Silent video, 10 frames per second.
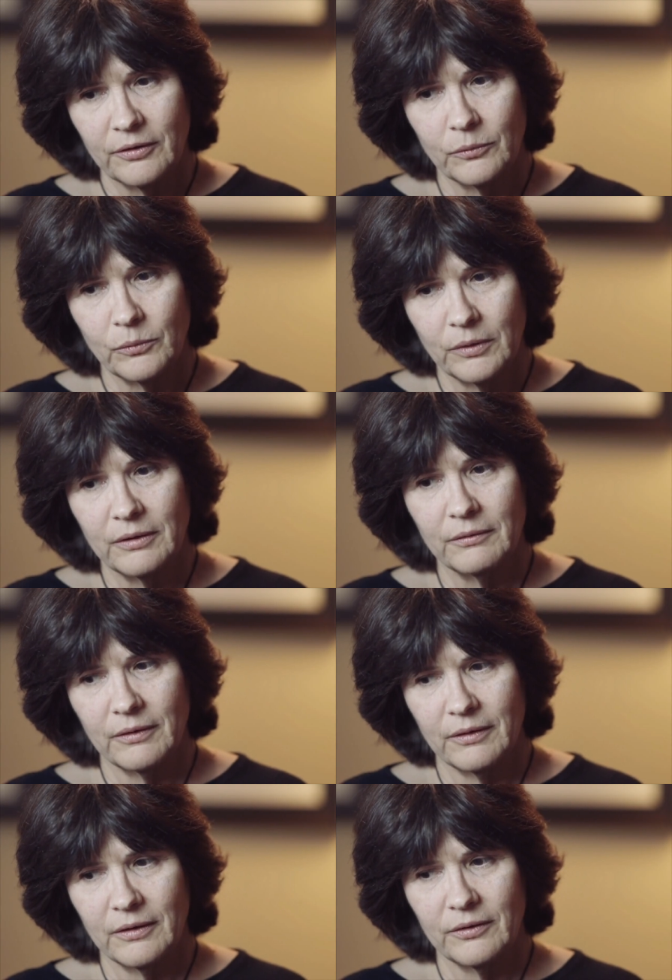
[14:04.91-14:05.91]
So one of
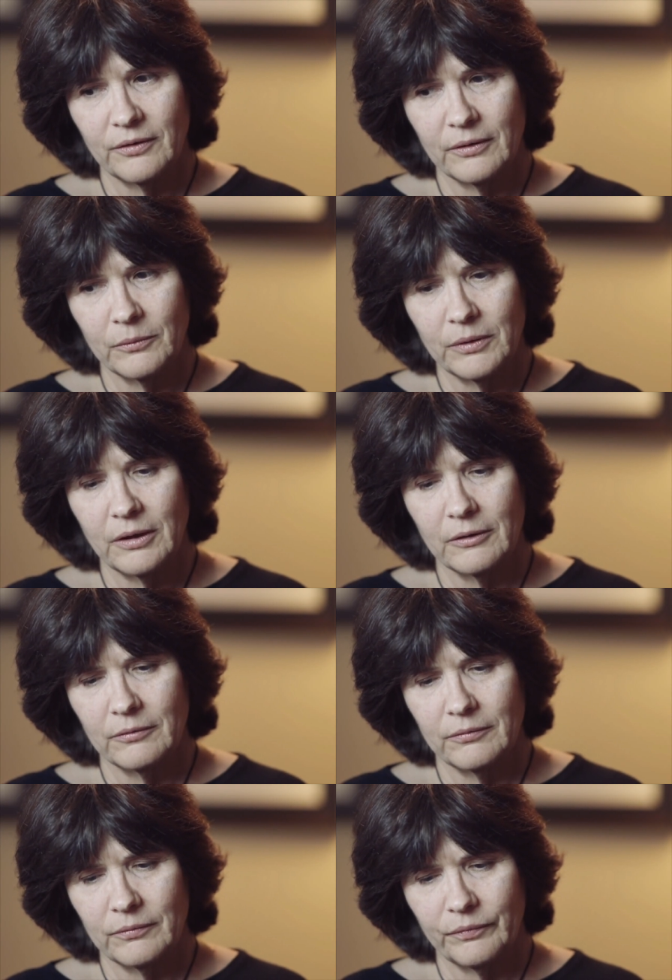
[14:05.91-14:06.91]
the things that we
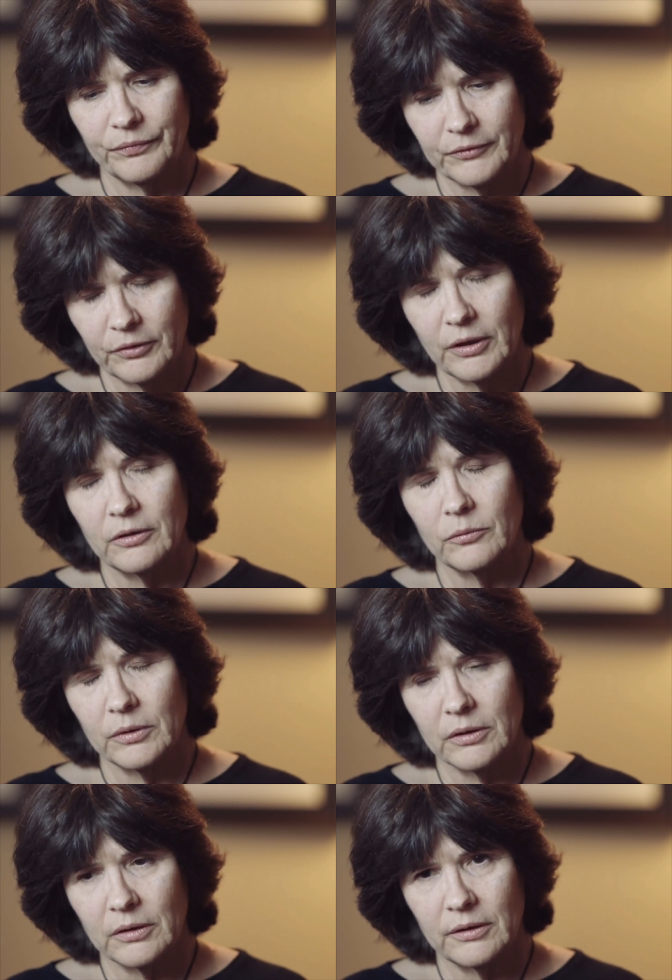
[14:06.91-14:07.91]
have tried to
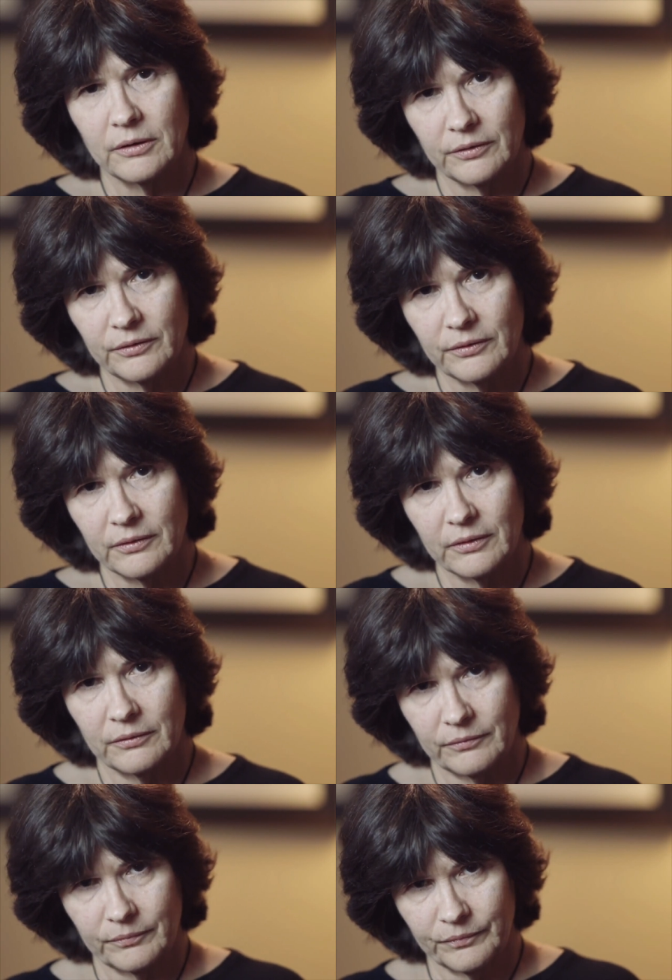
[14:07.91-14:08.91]
work on is,
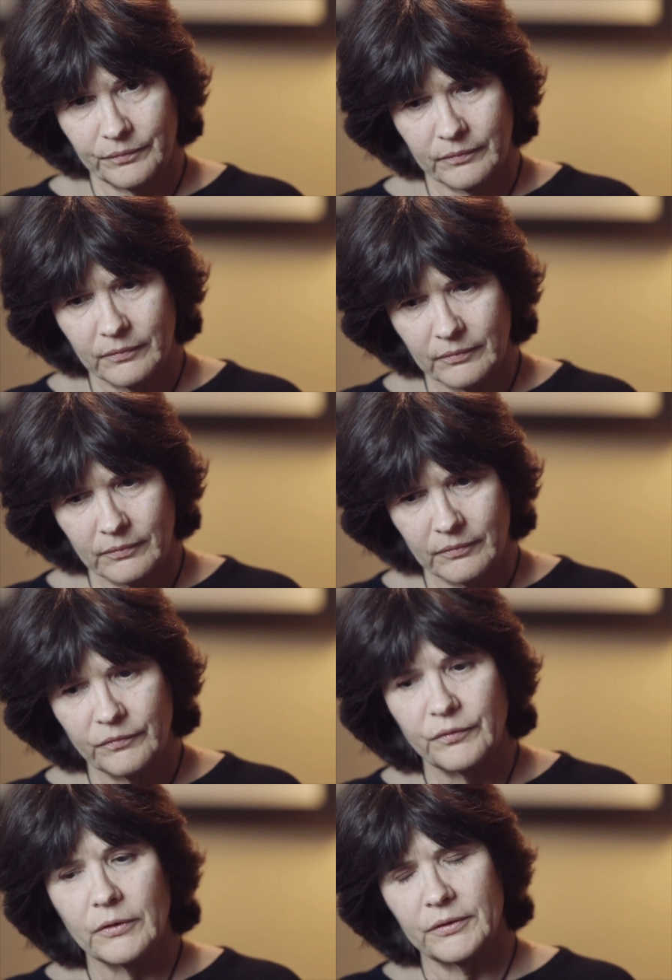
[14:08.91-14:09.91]
you know,
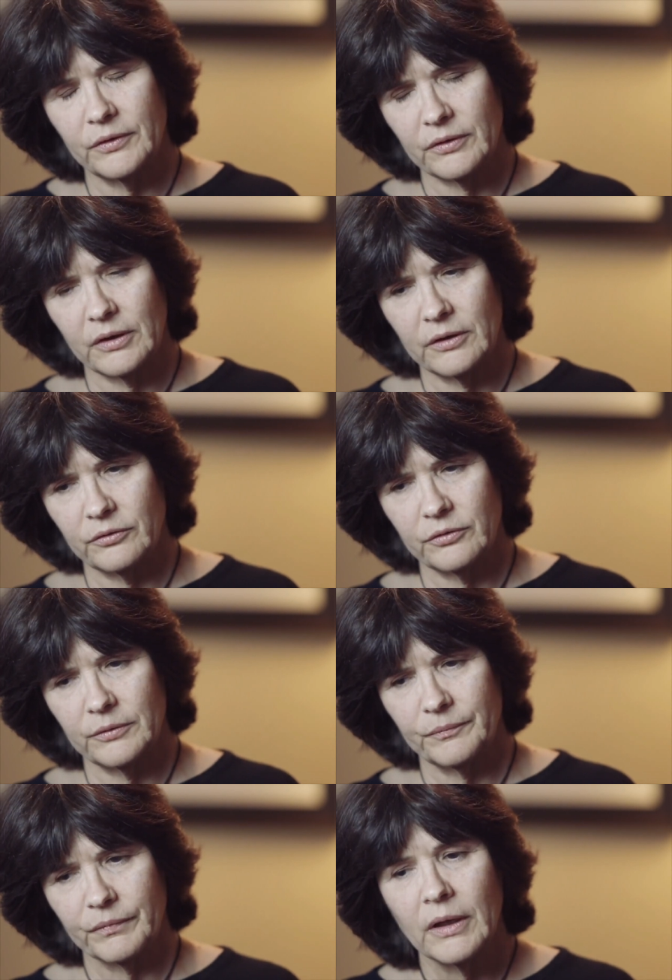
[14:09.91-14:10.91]
full
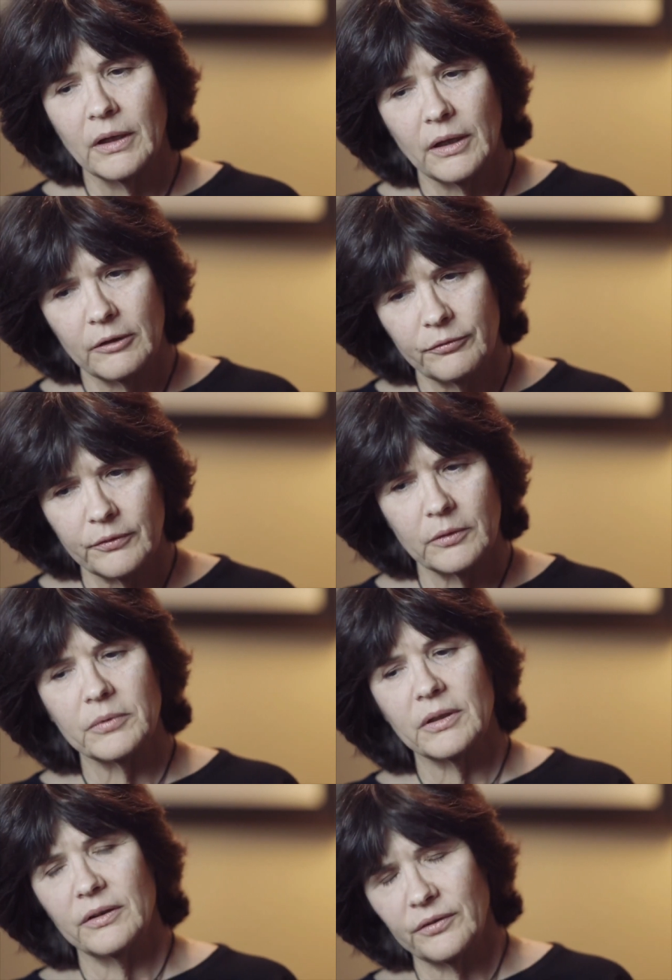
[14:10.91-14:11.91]
disclosure,
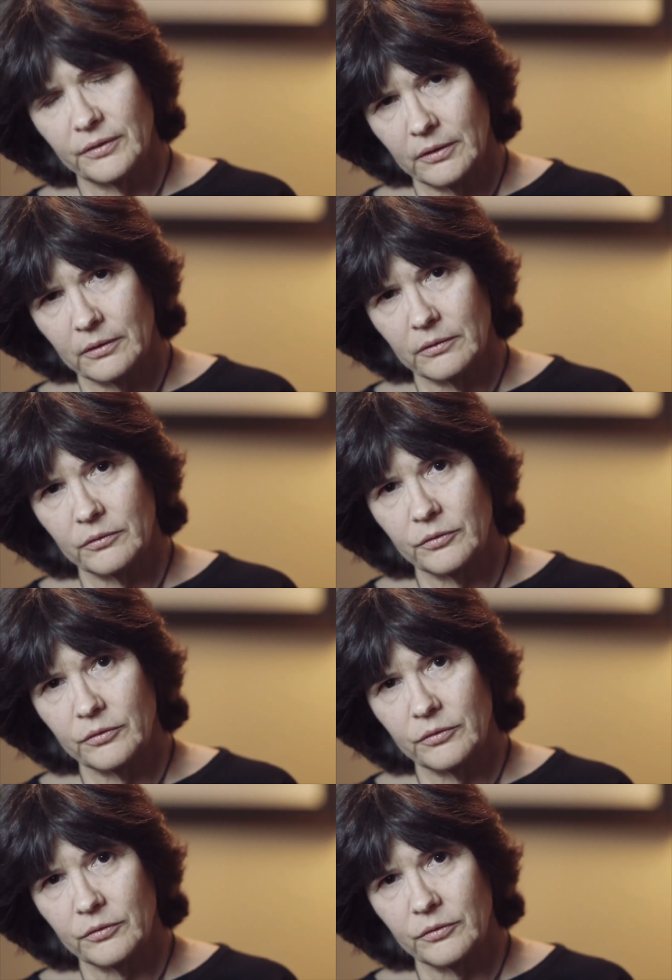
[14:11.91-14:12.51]
informed consent,